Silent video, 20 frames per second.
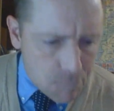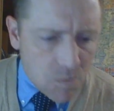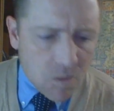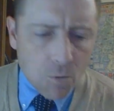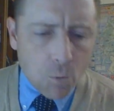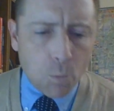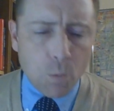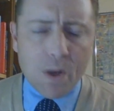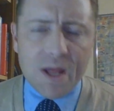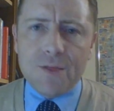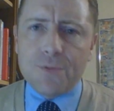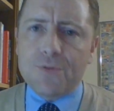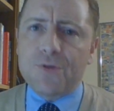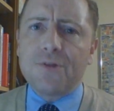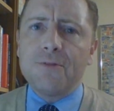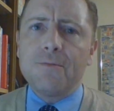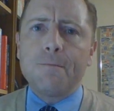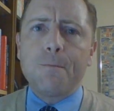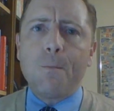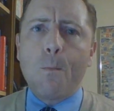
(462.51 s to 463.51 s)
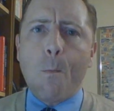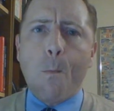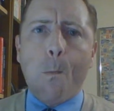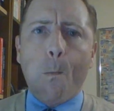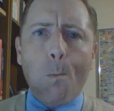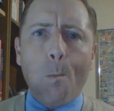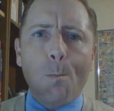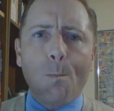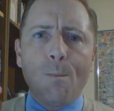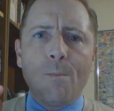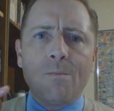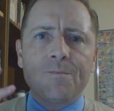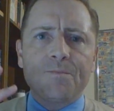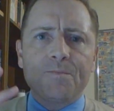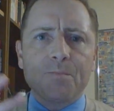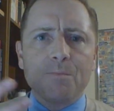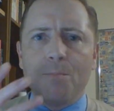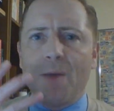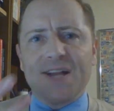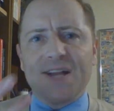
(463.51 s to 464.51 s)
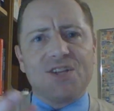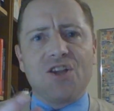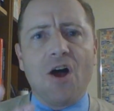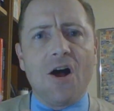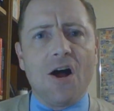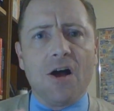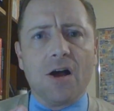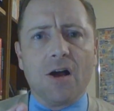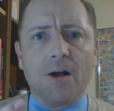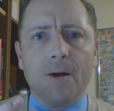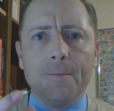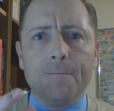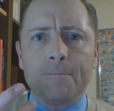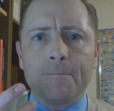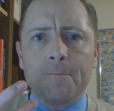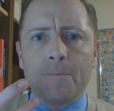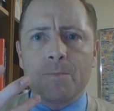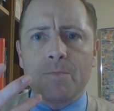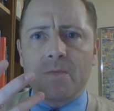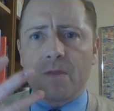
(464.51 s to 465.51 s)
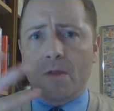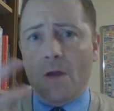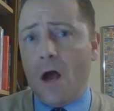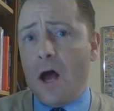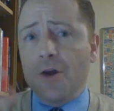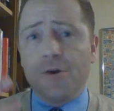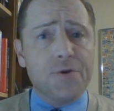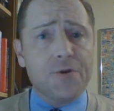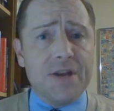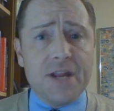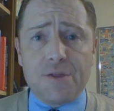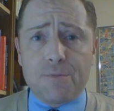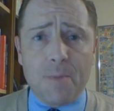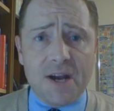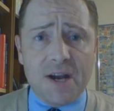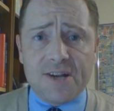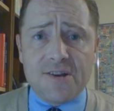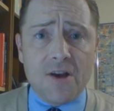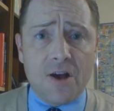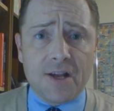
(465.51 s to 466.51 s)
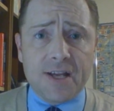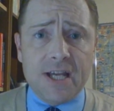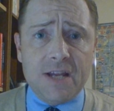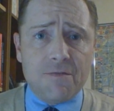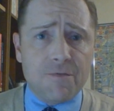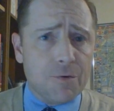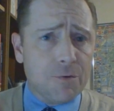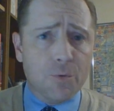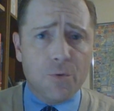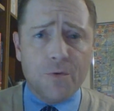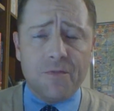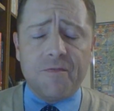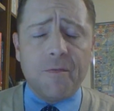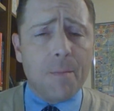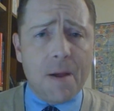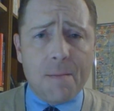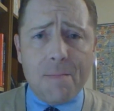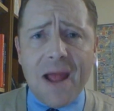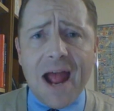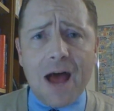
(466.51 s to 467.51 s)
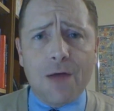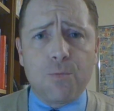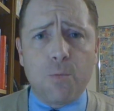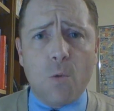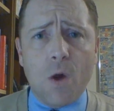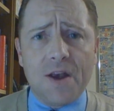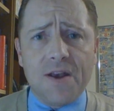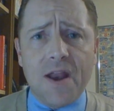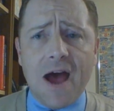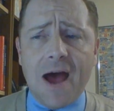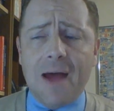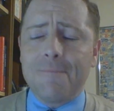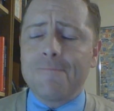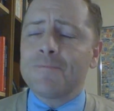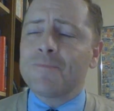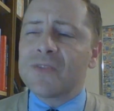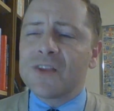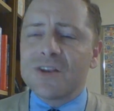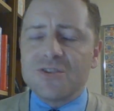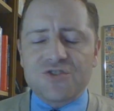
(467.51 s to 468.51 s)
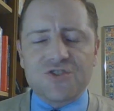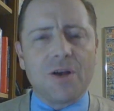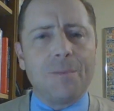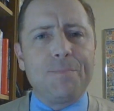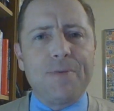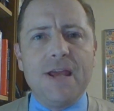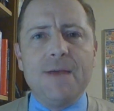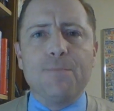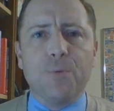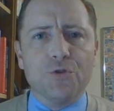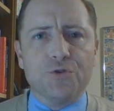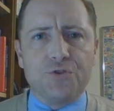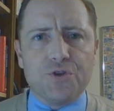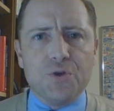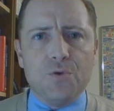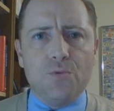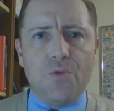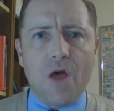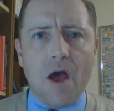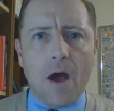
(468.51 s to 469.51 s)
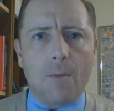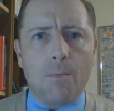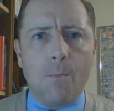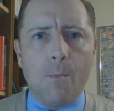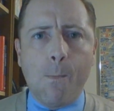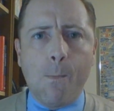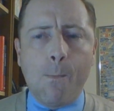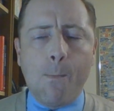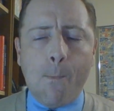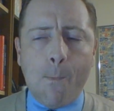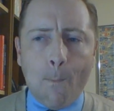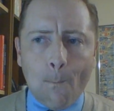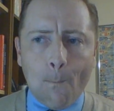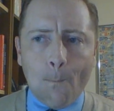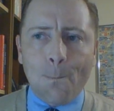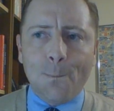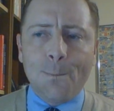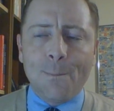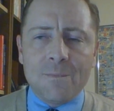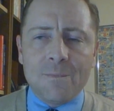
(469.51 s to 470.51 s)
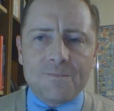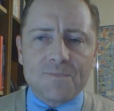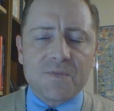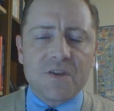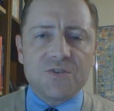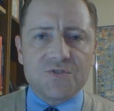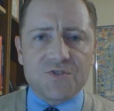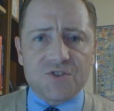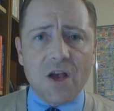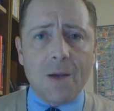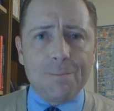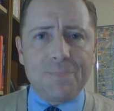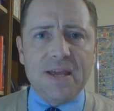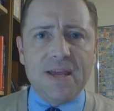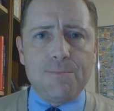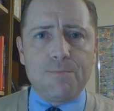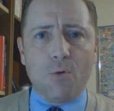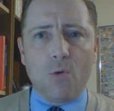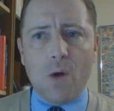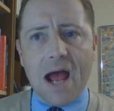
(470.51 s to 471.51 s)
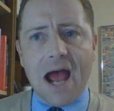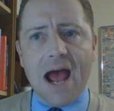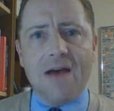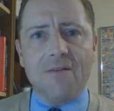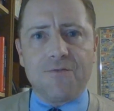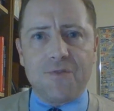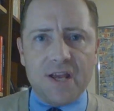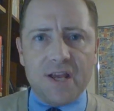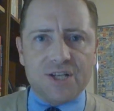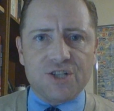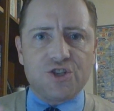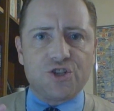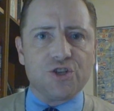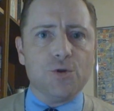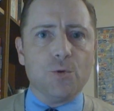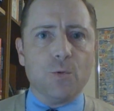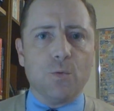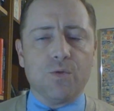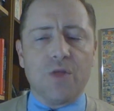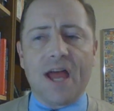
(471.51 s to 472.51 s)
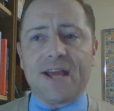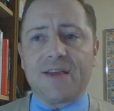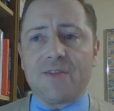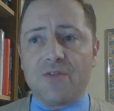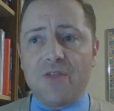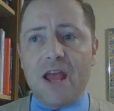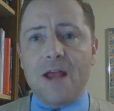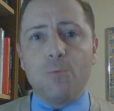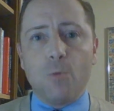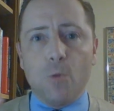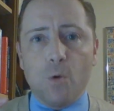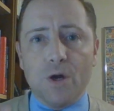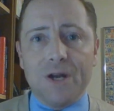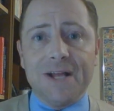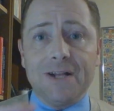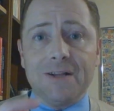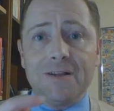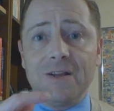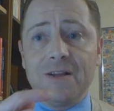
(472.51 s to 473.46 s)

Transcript: with my tongue, underneath my tongue, even roof of my mouth, whatnot. Some people do though some people have issue like they want it